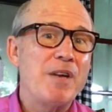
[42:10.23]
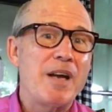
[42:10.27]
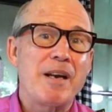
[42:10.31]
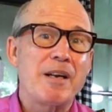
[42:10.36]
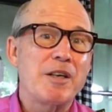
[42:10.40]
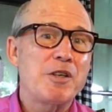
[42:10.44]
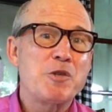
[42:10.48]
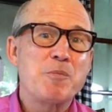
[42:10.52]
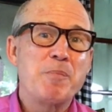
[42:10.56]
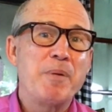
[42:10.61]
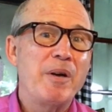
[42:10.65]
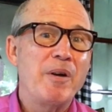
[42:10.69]
not
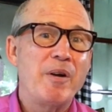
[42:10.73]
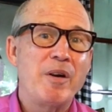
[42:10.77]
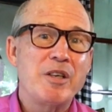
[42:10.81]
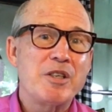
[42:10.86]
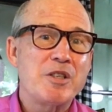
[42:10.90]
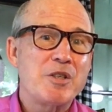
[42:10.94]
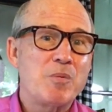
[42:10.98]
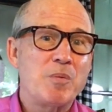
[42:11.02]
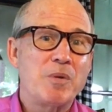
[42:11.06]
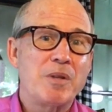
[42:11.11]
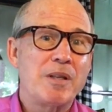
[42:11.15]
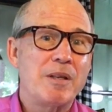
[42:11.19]

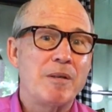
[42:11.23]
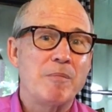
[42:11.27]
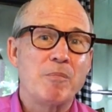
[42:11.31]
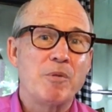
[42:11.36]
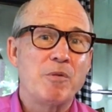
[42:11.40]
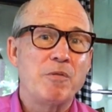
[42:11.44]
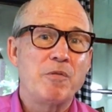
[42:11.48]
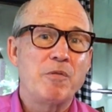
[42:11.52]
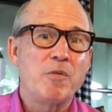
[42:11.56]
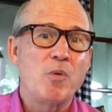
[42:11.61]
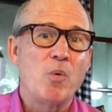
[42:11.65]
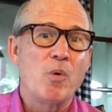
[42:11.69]
experienced with Him
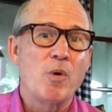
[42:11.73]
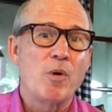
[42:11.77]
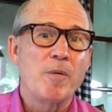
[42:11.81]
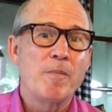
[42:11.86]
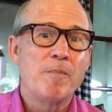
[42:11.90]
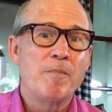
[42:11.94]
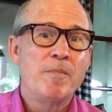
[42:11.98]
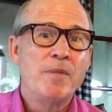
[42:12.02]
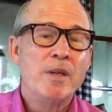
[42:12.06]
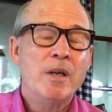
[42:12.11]
before.